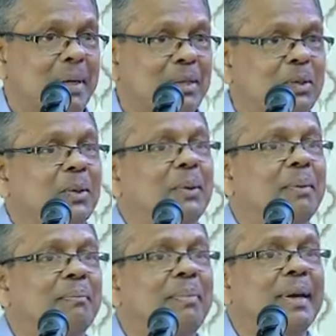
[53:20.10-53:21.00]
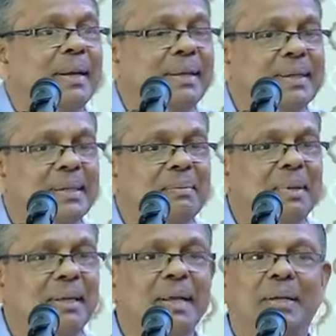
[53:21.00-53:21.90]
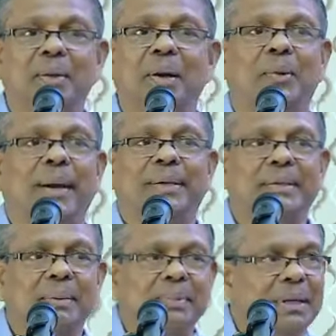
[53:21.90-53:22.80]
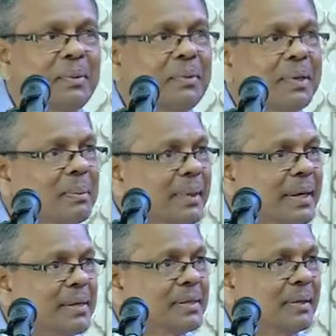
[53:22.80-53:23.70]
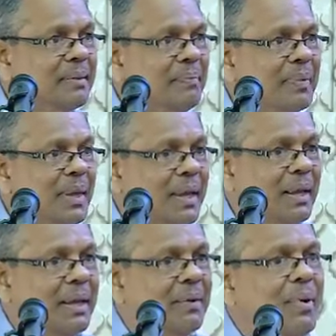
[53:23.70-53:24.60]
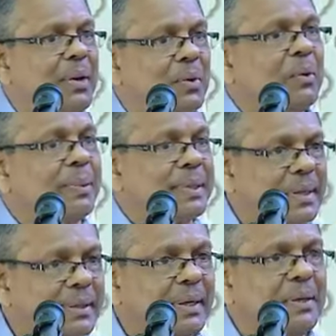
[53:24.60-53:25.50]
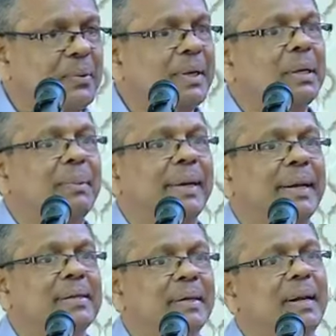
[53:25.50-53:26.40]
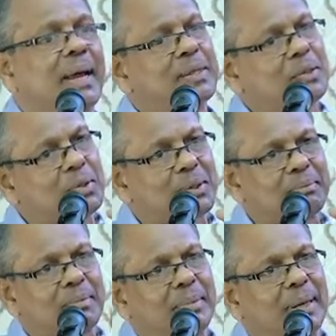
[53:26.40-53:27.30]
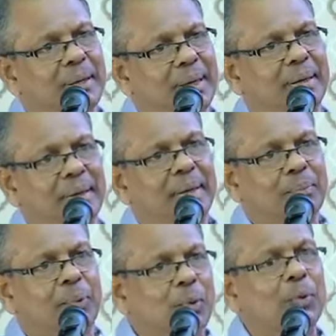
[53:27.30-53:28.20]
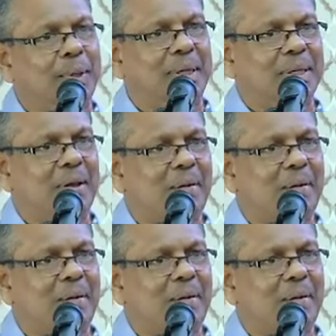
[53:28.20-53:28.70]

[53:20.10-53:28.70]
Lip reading: So, but it doesn't mean that you have to accept the new interpretation. One who presents the new interpretation has to prove it.